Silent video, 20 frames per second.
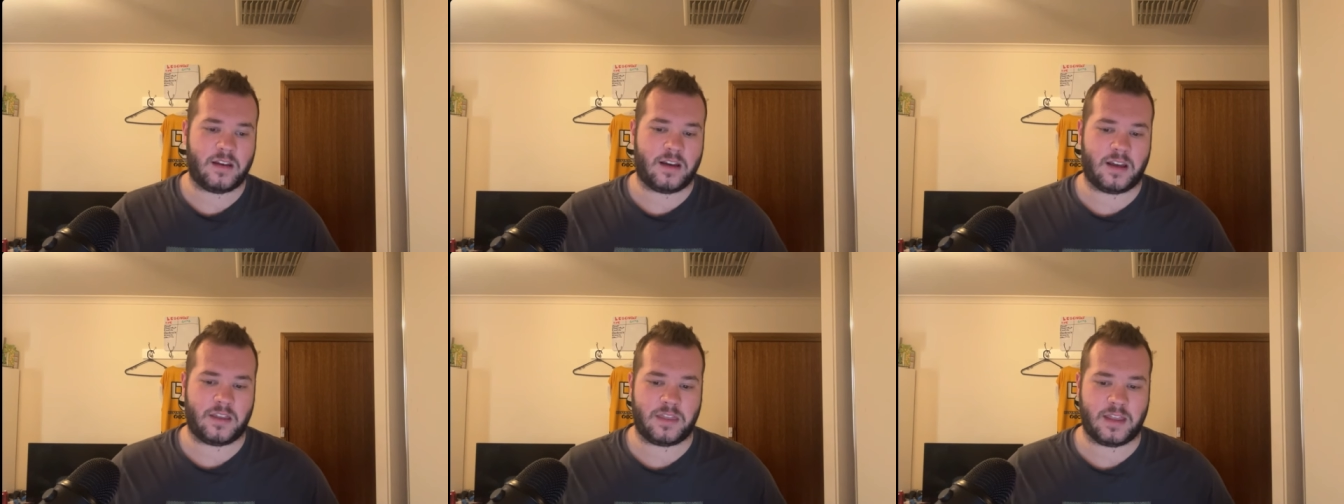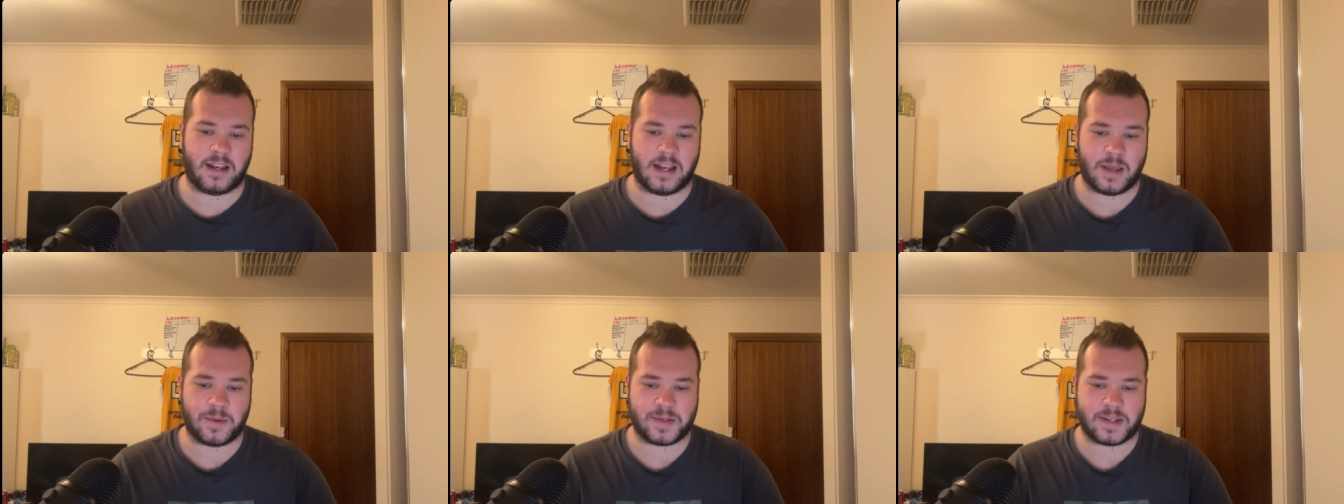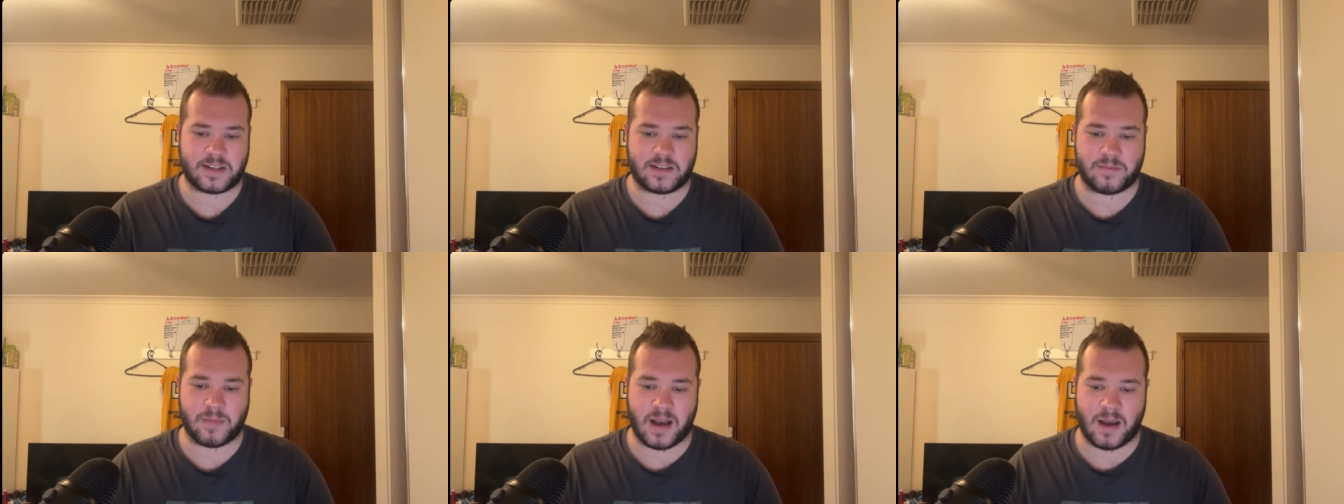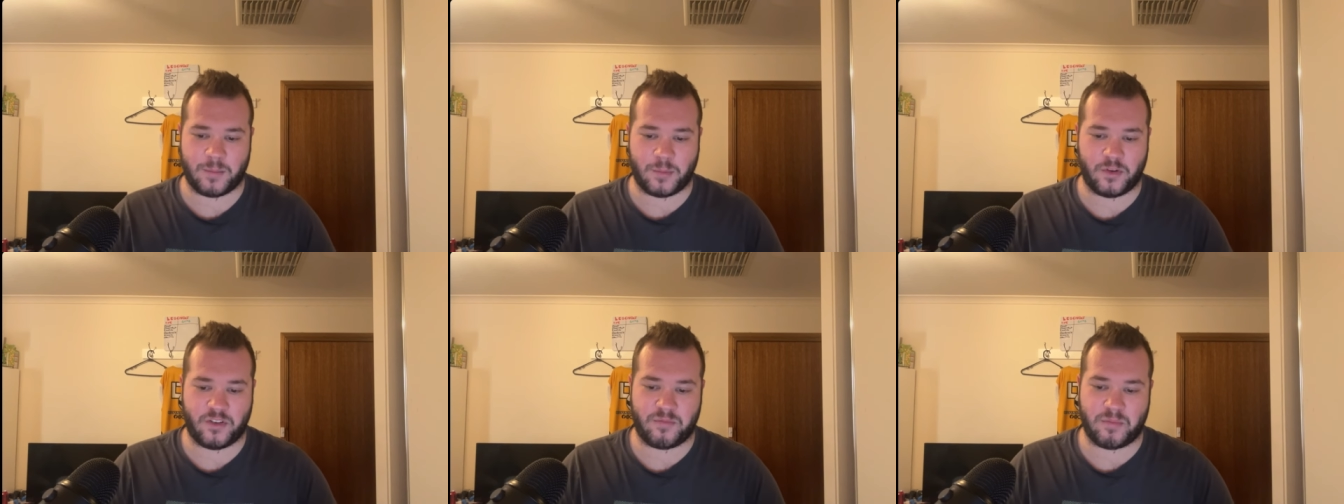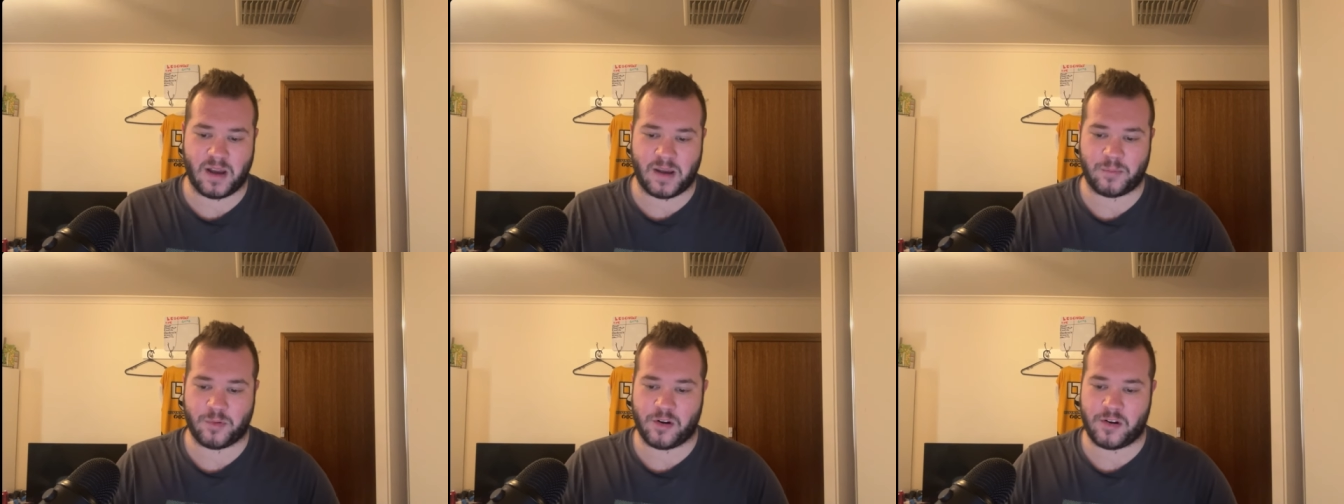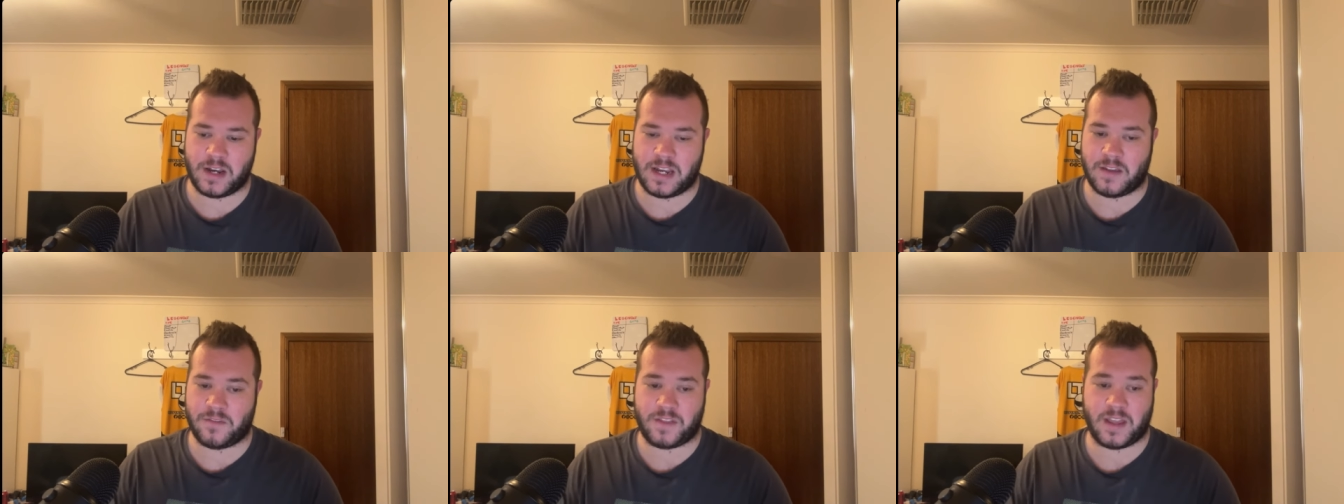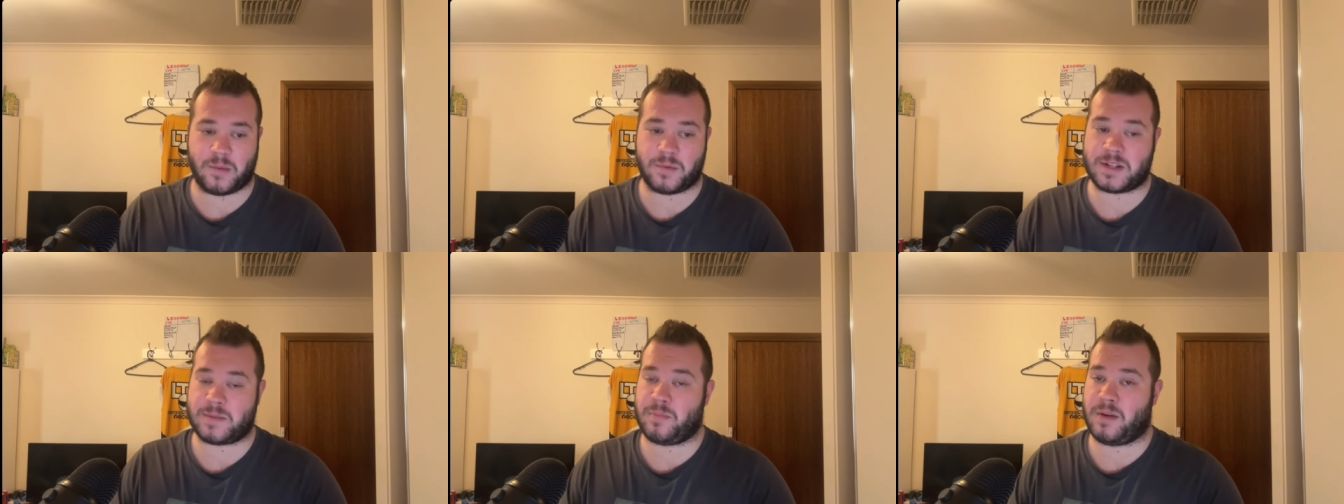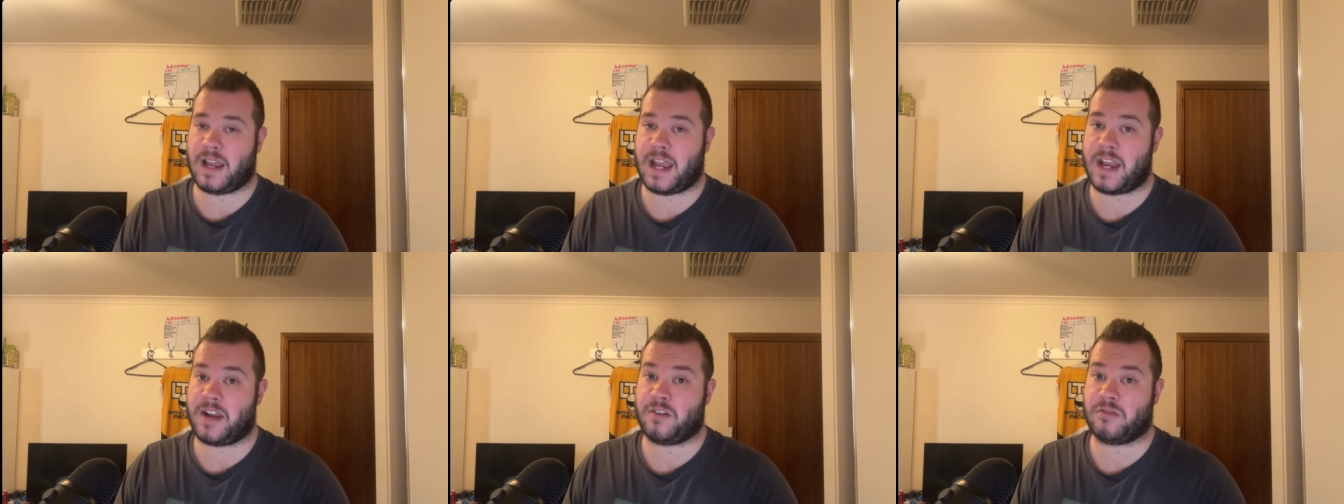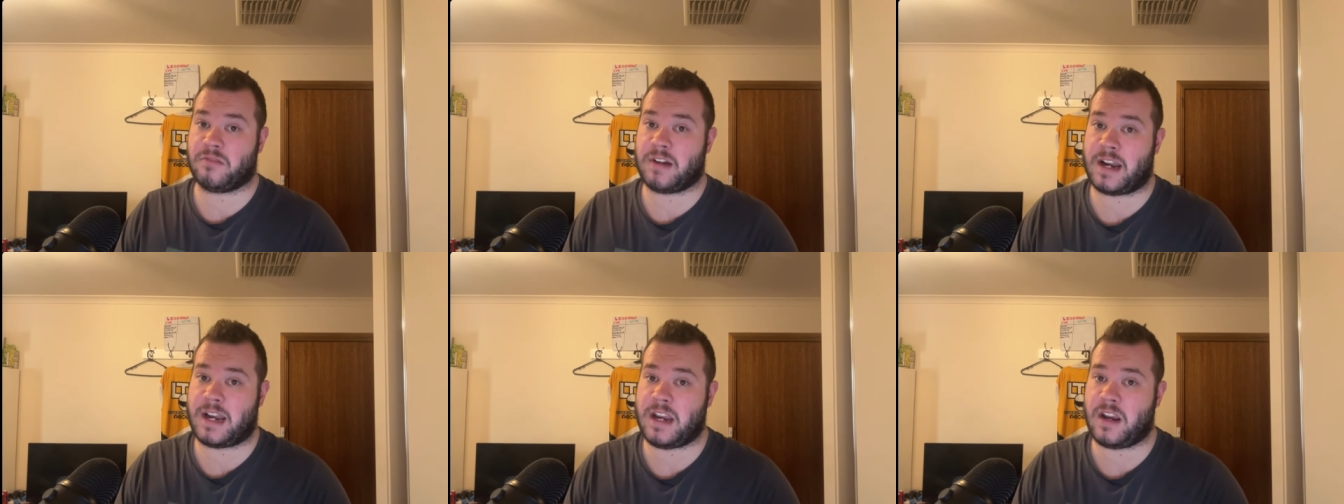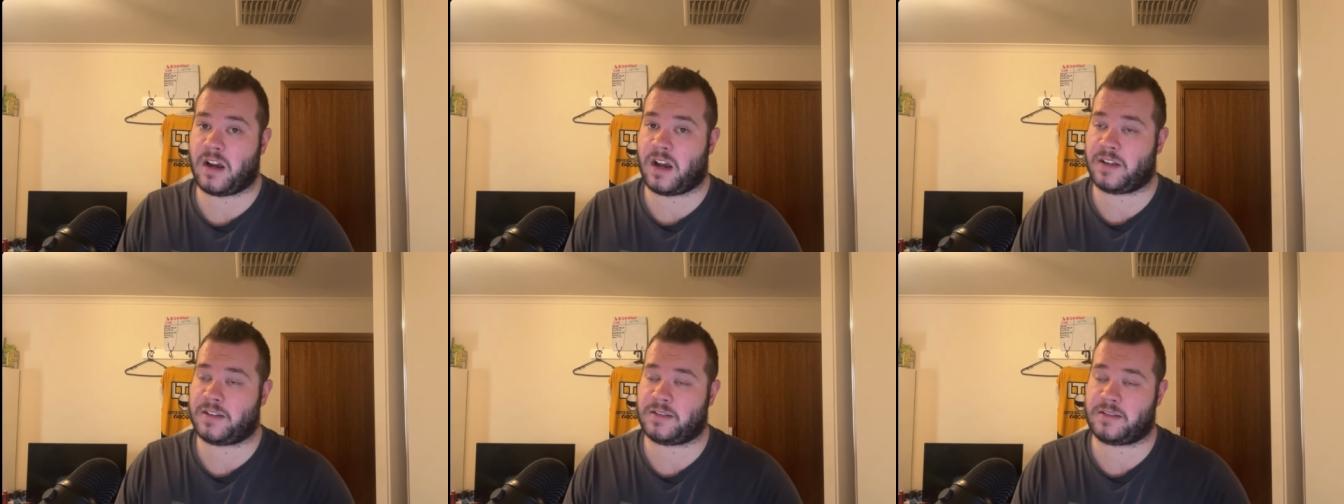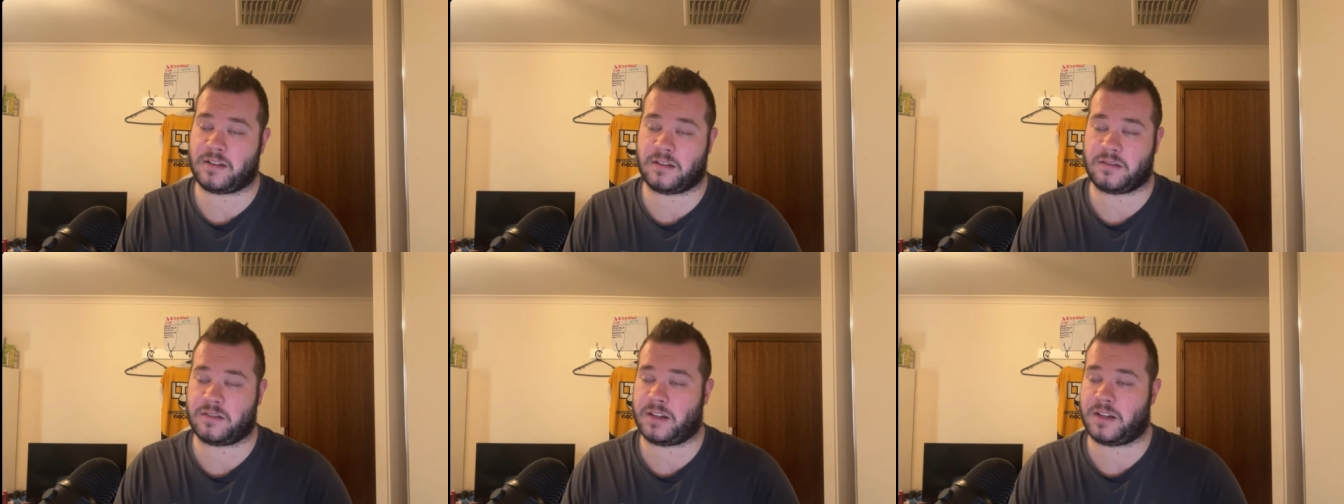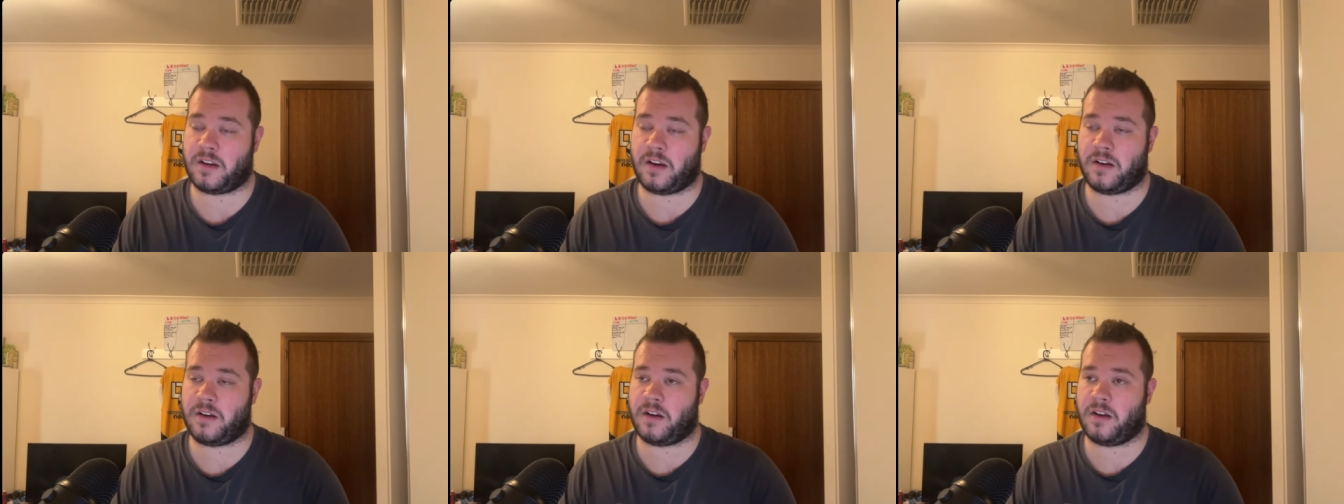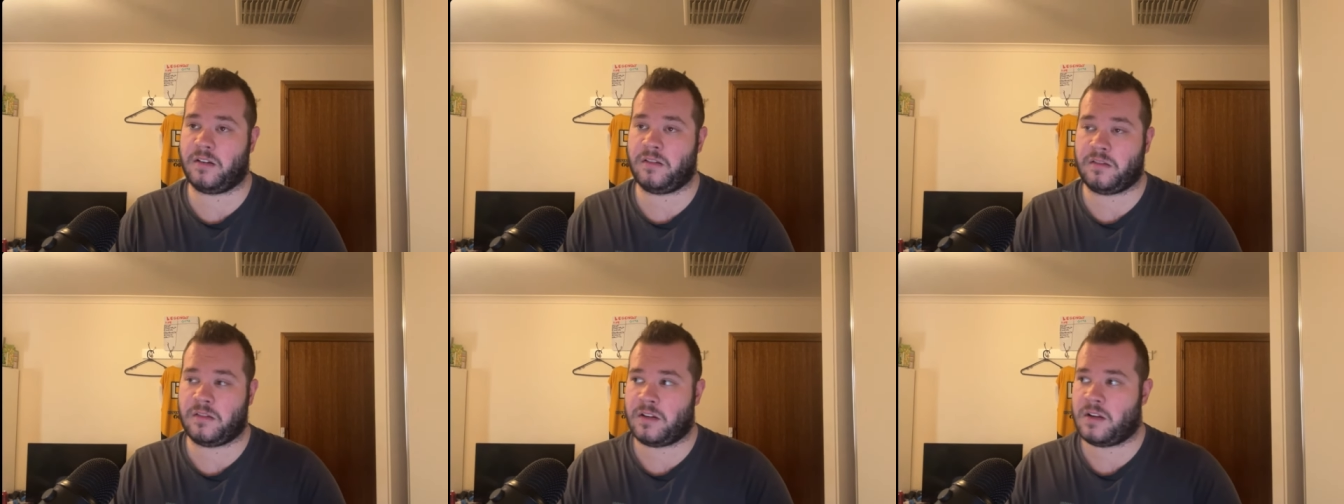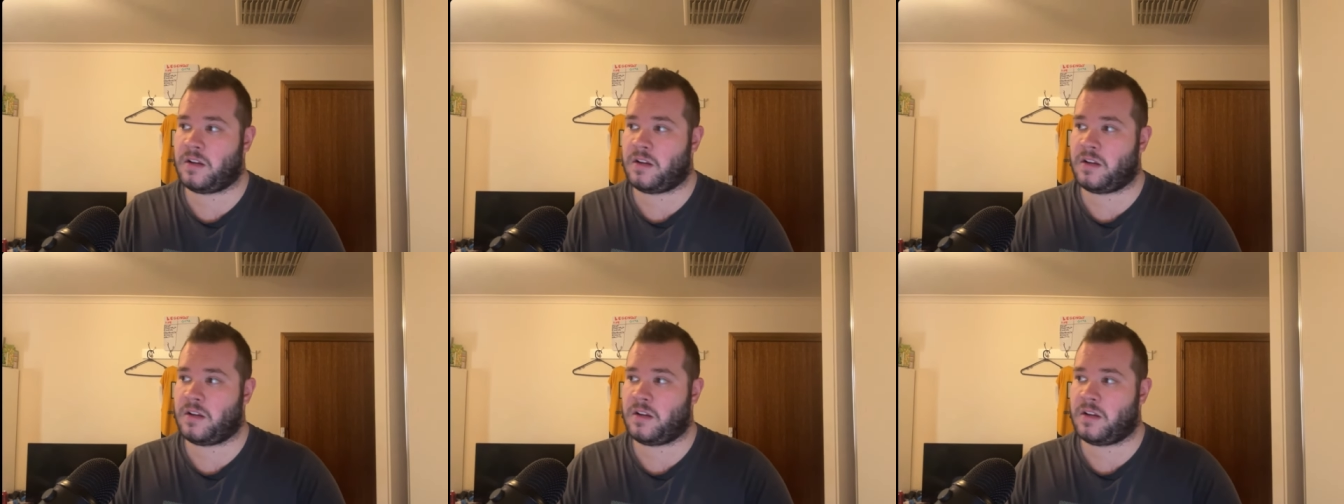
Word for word: I think that was a smart move by Brodie, if that was planned already. I seriously don't know.